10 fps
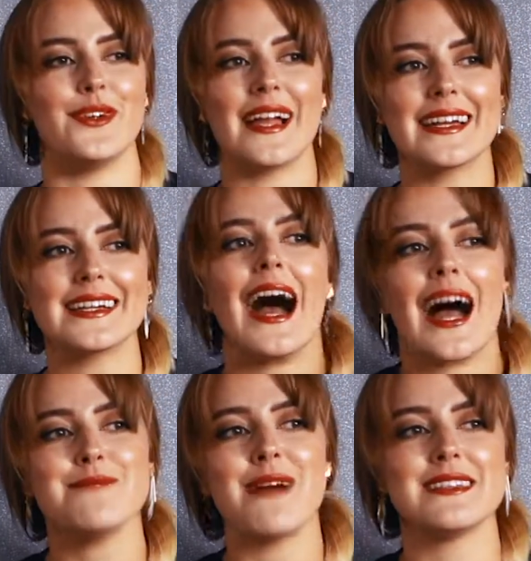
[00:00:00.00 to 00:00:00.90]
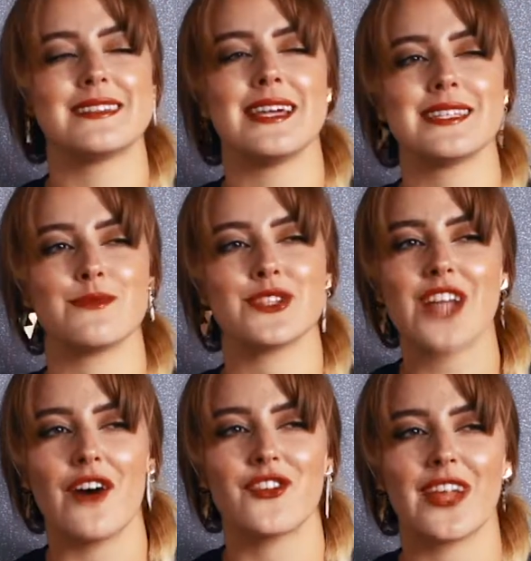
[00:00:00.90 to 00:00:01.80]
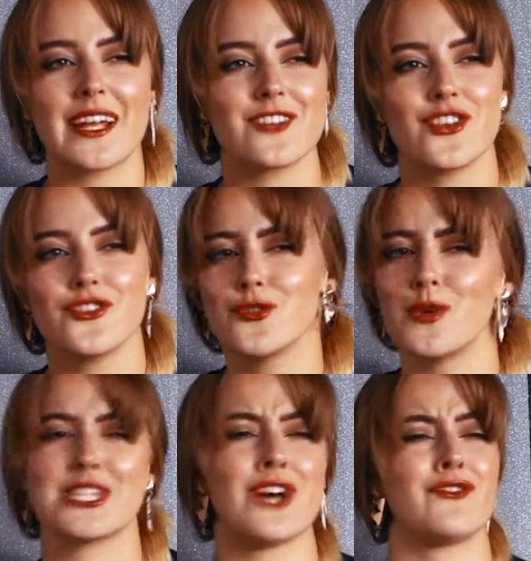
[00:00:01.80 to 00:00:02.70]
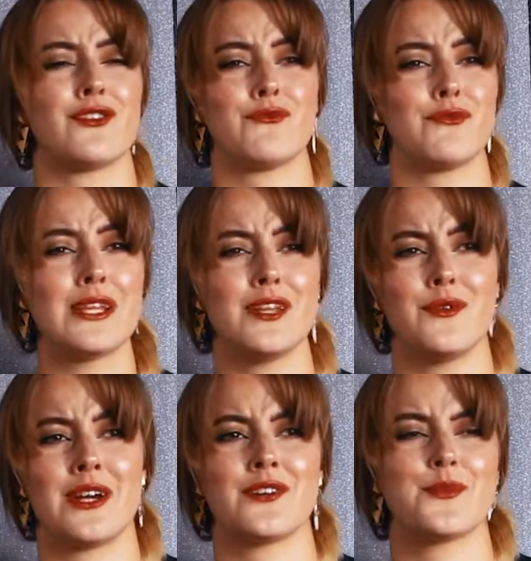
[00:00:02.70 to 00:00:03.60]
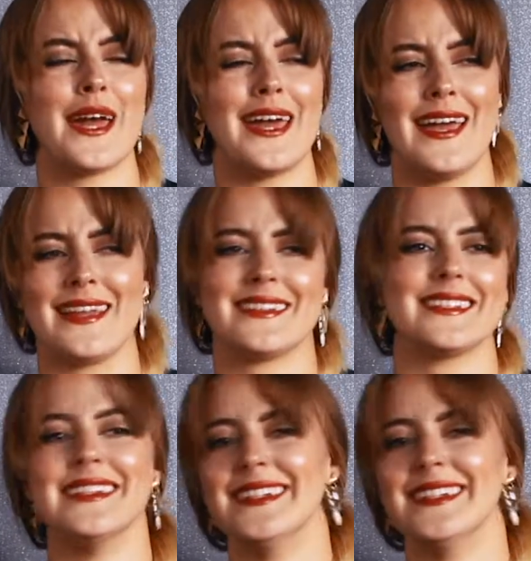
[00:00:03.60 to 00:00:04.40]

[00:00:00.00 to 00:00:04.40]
Like I might say some stuff or like introduce myself in a really weird way and